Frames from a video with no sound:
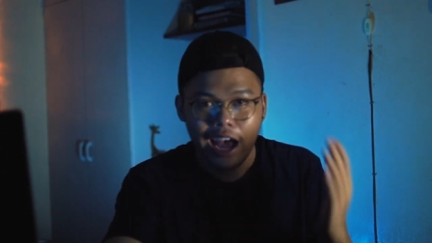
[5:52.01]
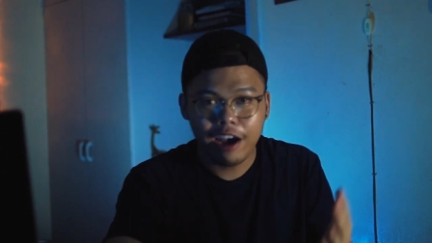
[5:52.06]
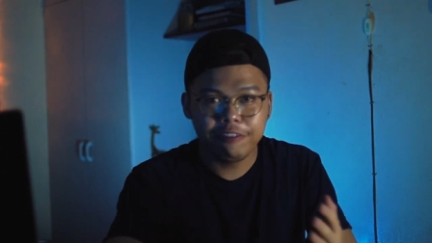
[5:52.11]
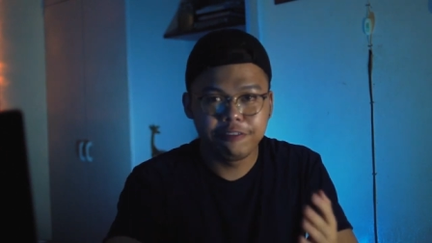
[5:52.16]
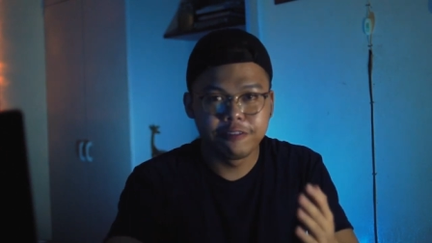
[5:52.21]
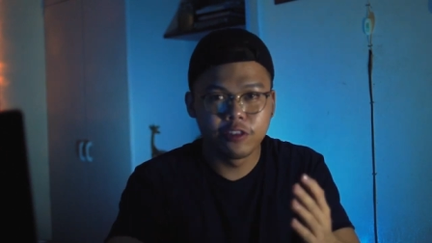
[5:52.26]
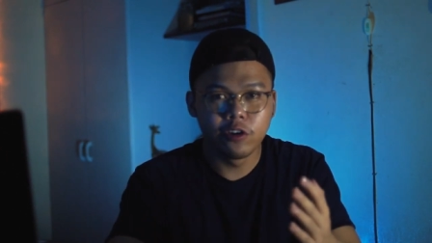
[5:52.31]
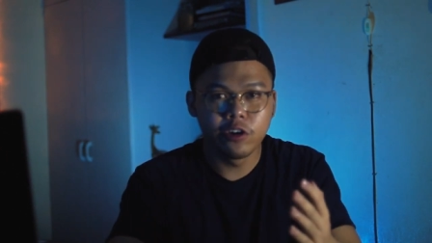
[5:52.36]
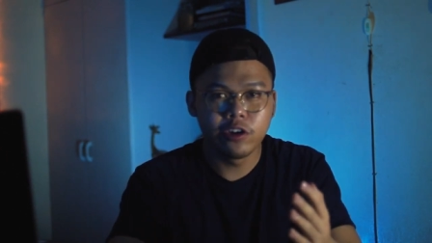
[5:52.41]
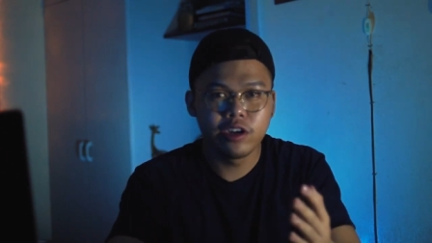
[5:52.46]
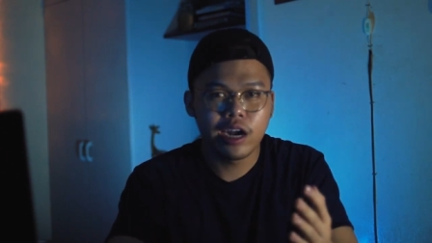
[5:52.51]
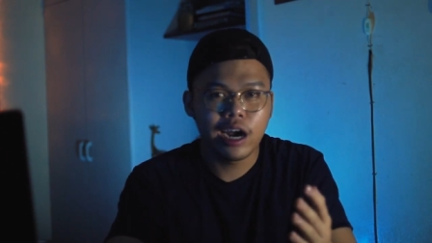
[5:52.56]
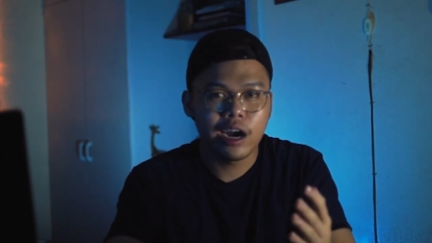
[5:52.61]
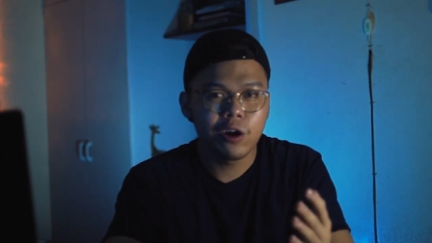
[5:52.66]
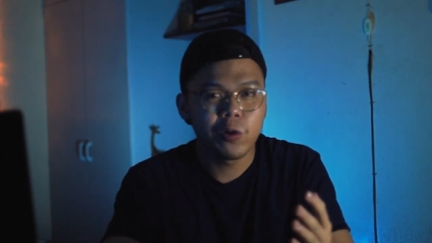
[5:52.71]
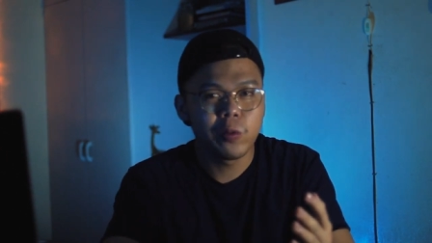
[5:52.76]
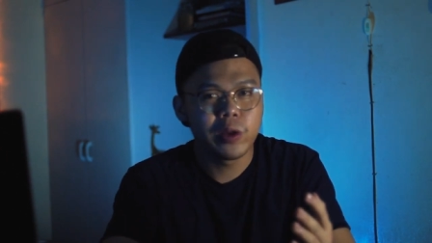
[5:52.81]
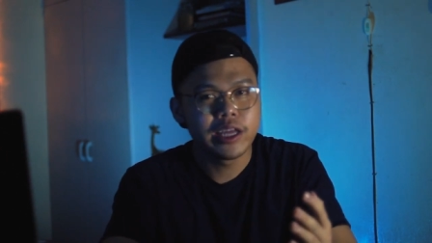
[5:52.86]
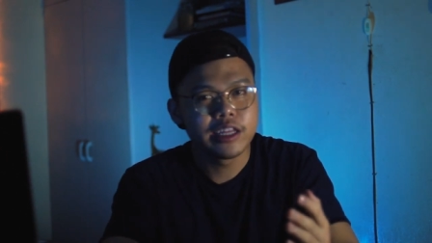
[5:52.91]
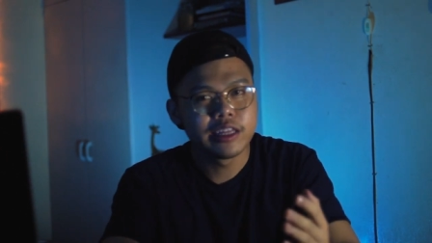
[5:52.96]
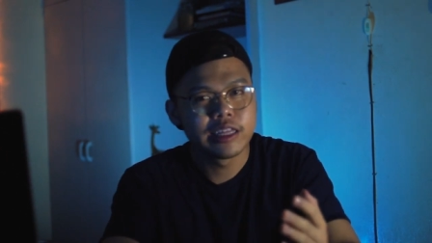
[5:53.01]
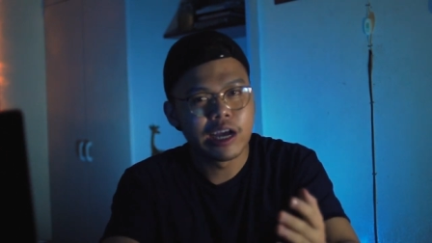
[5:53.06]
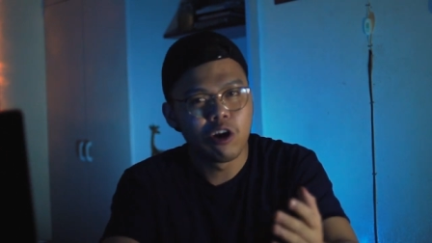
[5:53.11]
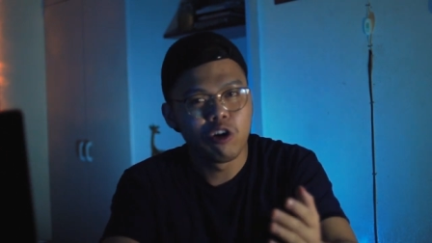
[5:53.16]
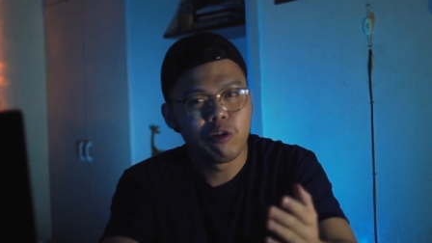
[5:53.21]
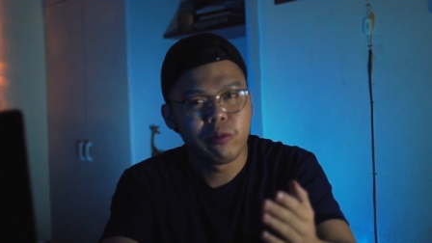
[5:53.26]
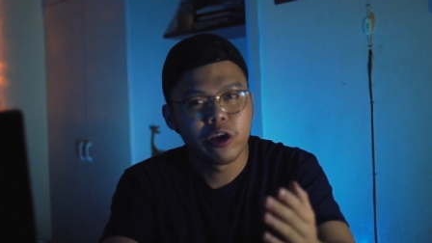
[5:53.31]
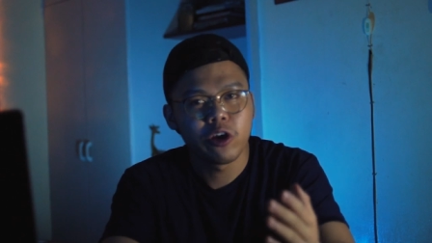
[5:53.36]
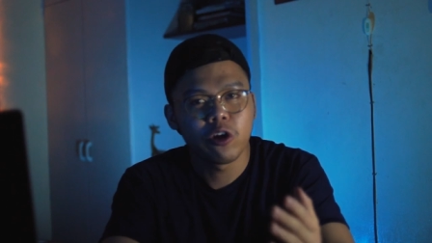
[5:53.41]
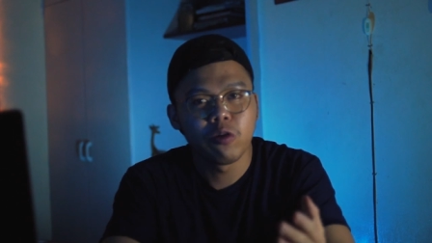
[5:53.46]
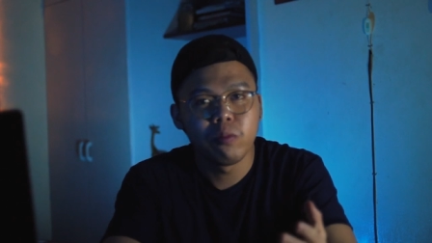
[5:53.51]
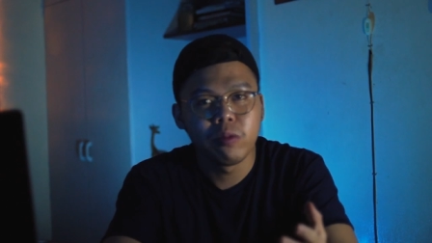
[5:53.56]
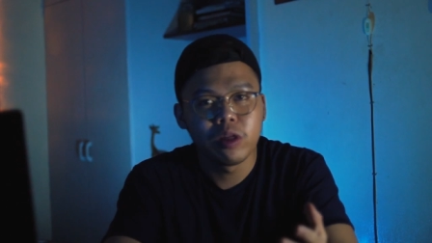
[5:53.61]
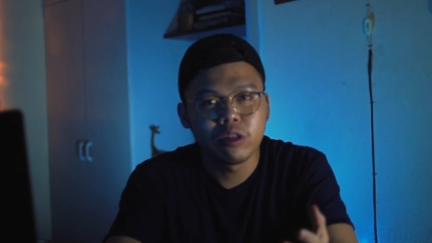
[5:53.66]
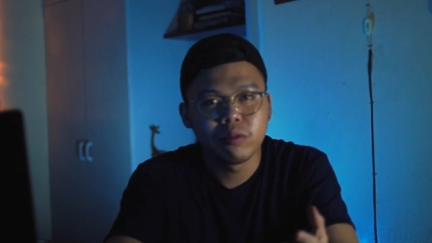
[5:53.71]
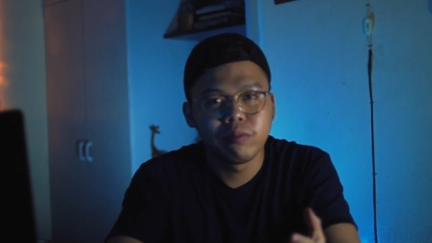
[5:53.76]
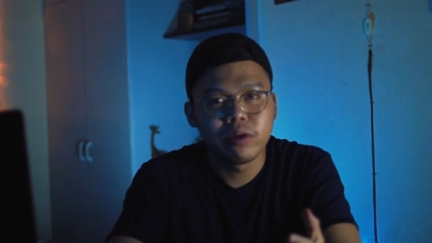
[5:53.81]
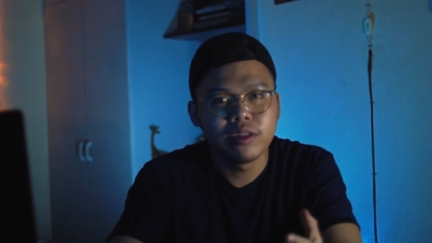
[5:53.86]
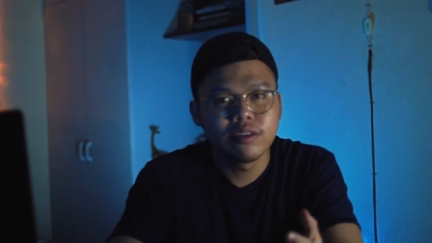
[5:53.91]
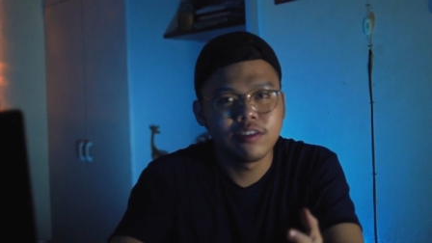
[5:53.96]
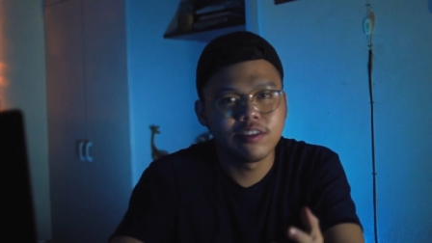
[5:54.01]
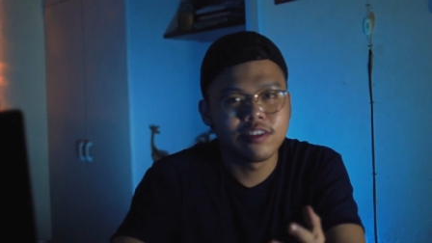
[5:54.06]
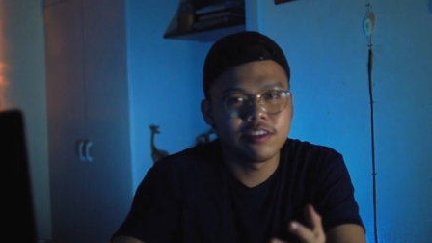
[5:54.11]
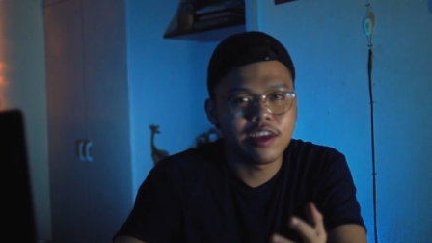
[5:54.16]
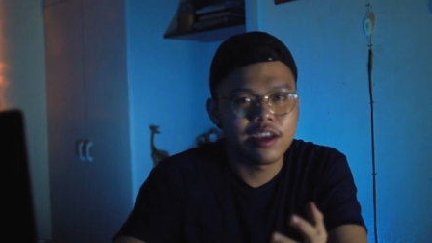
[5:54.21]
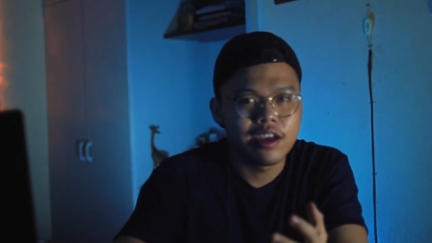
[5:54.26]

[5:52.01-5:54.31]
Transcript: After narrowing down my commitments,